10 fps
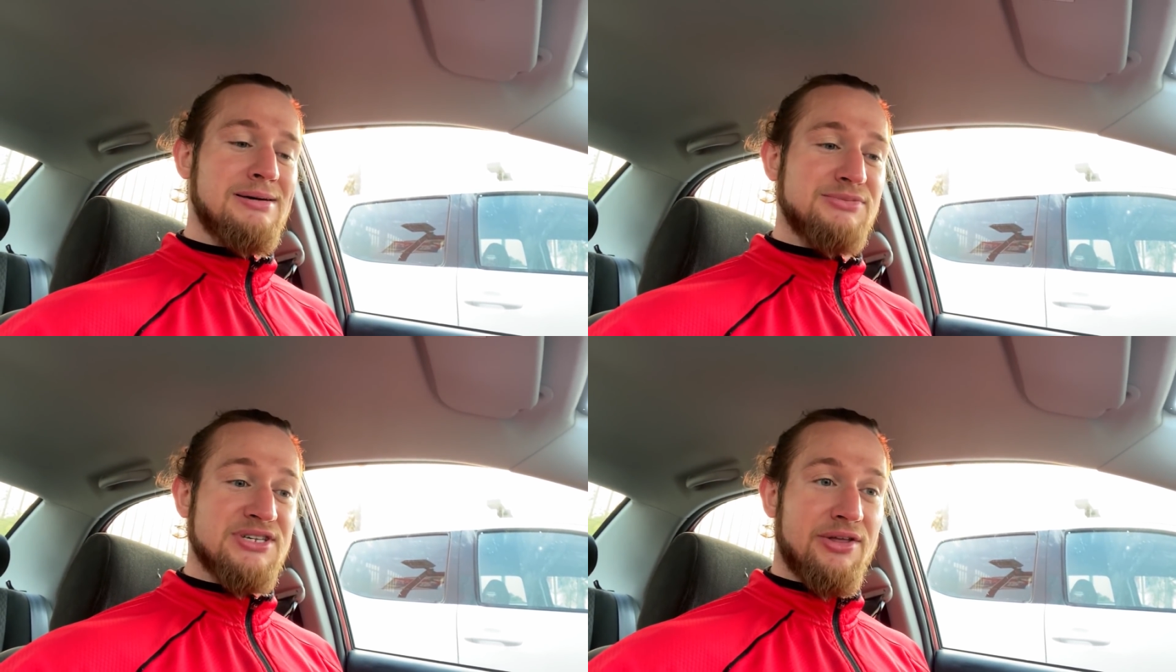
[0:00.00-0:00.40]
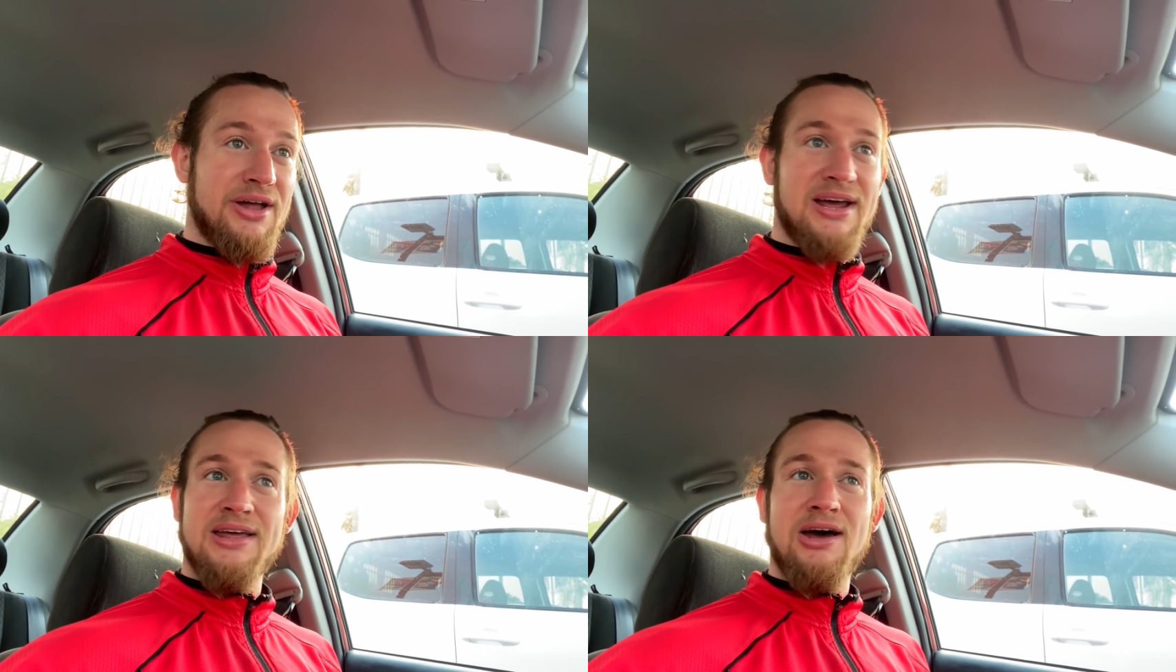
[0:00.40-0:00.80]
just so that
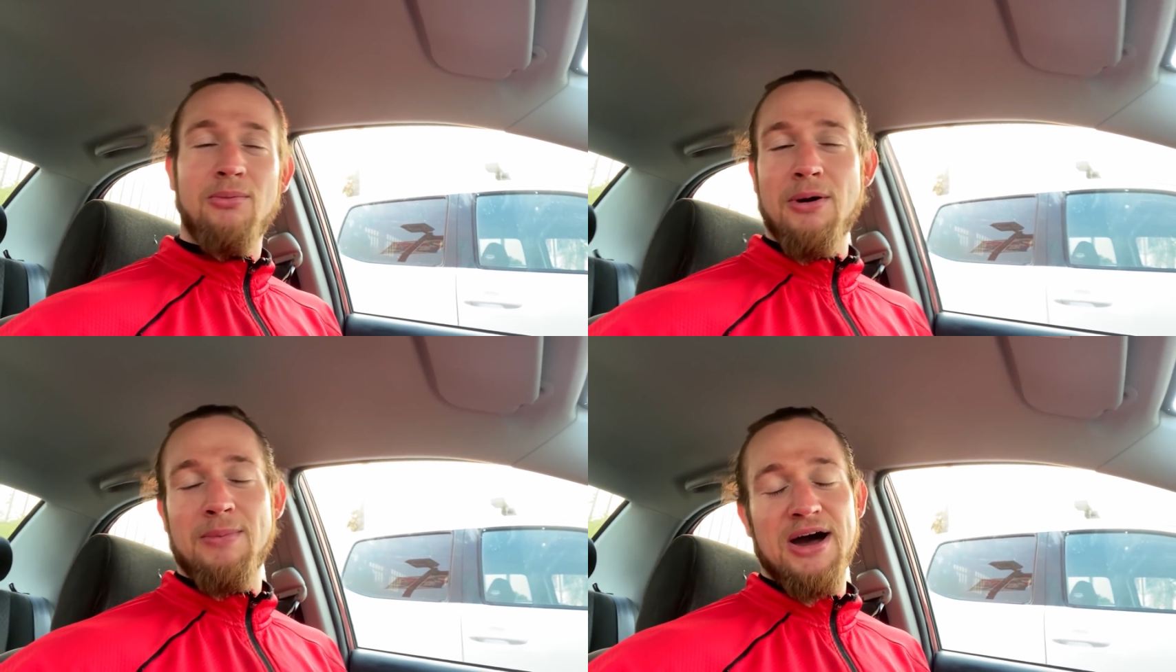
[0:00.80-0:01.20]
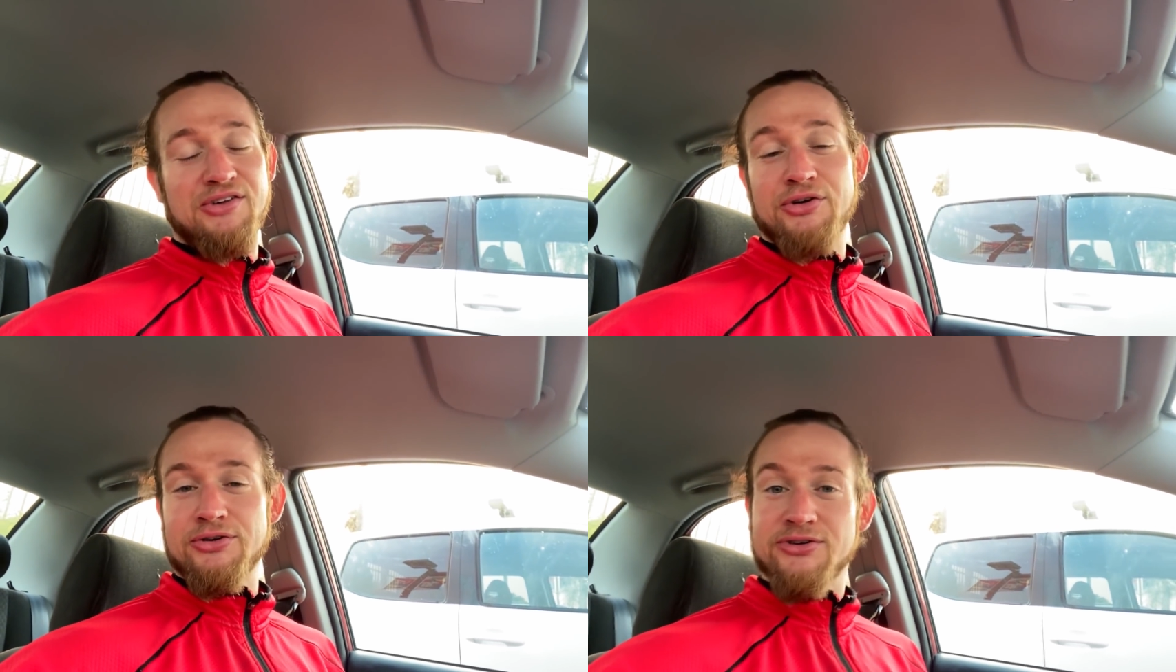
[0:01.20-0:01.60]
I can help my
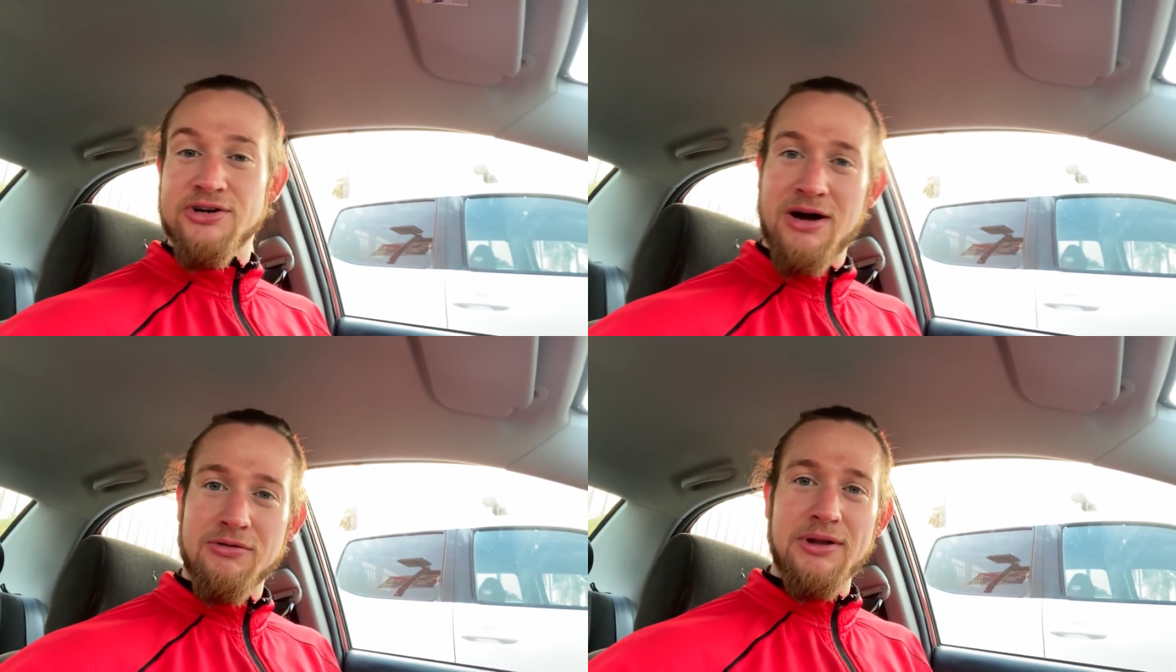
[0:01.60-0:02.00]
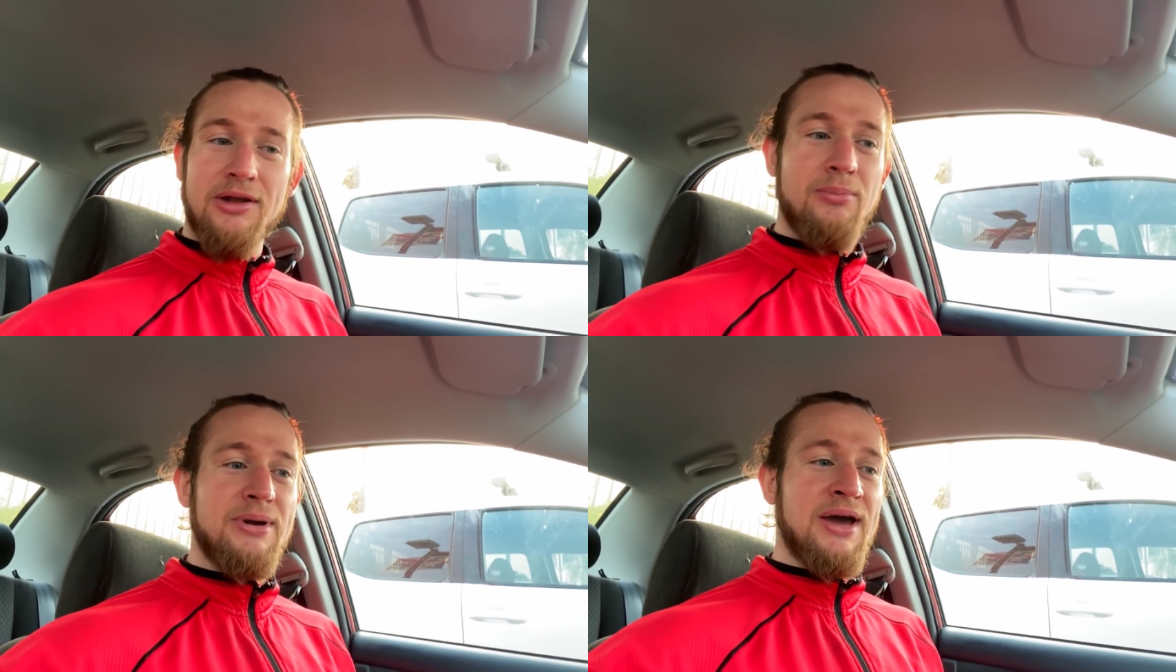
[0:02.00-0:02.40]
body start to recover a
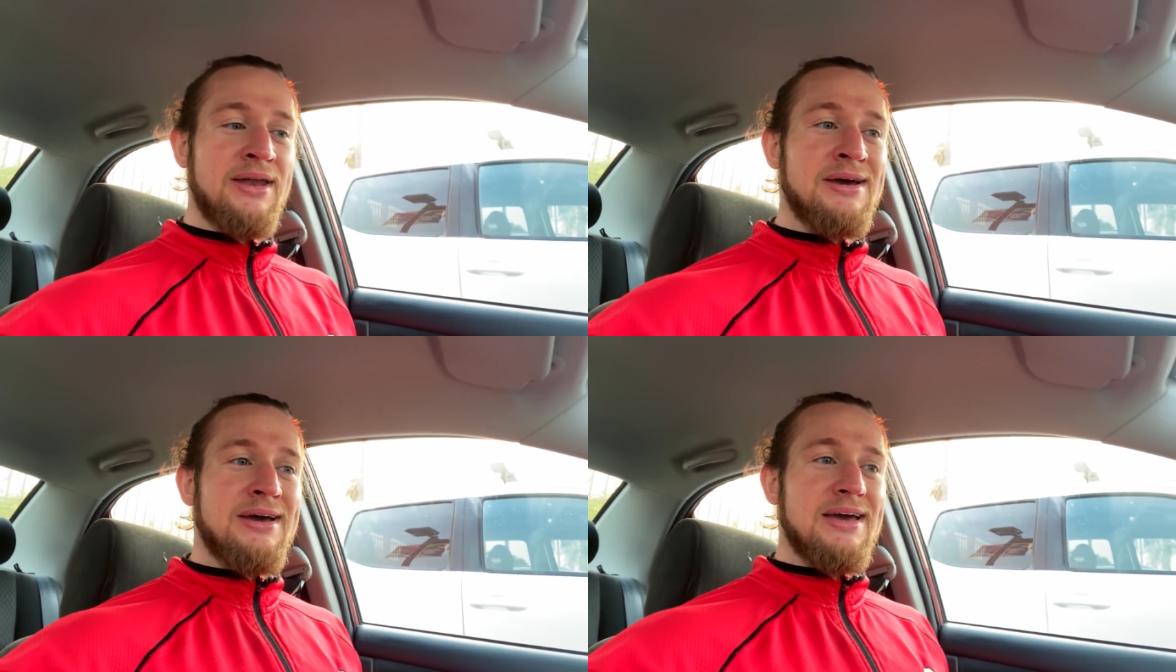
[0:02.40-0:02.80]
little bit